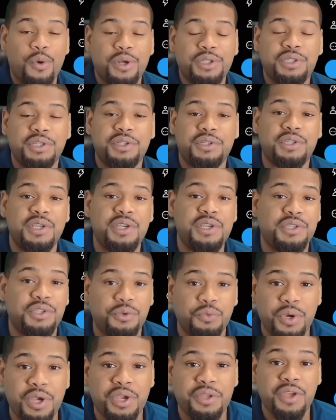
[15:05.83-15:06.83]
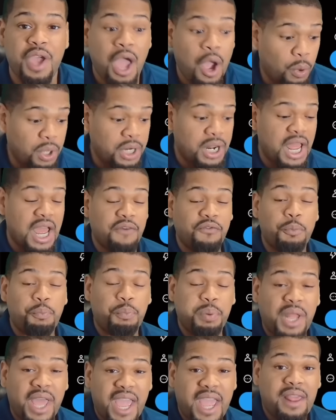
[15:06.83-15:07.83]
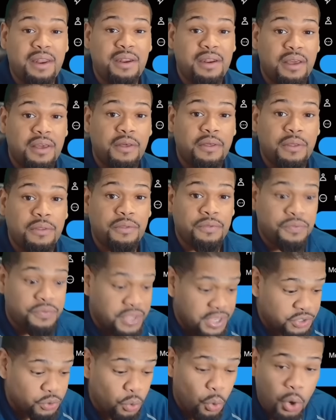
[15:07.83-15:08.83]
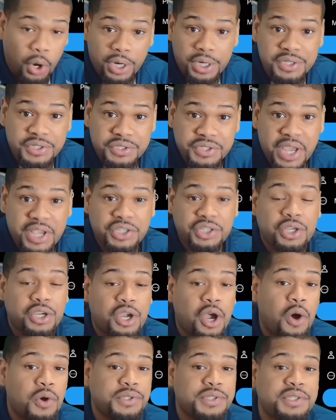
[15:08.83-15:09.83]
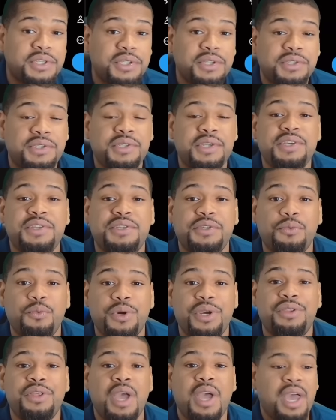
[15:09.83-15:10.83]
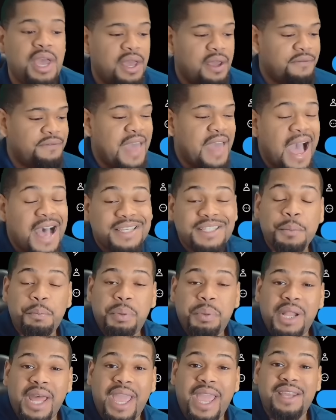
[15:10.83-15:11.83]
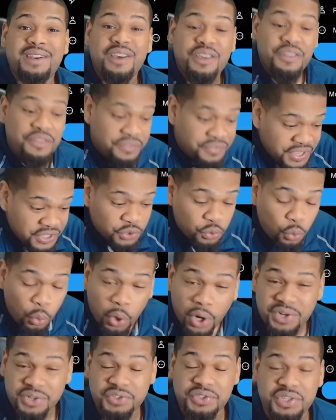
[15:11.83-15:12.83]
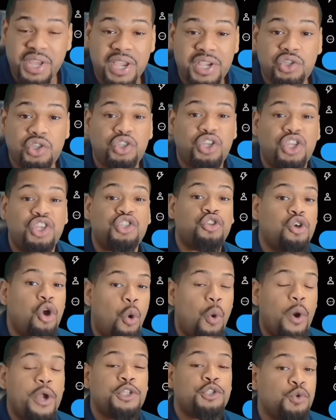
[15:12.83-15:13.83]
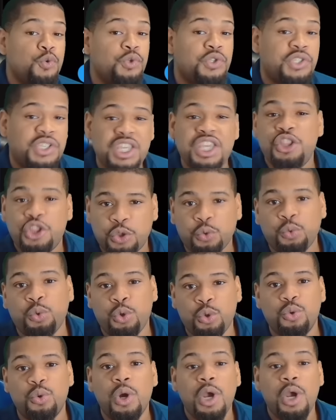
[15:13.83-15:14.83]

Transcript: into the season with, whatever plan this organization goes into the season with, that's the plan this organization is going to see through